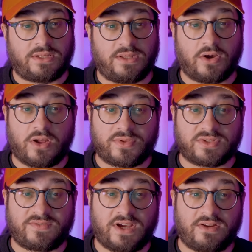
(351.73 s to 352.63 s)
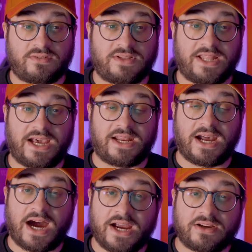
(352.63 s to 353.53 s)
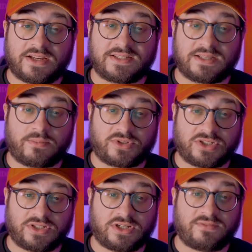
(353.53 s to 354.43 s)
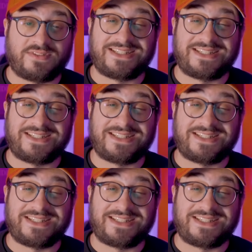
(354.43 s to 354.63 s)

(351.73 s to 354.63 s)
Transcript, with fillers: The authors found that higher consumption of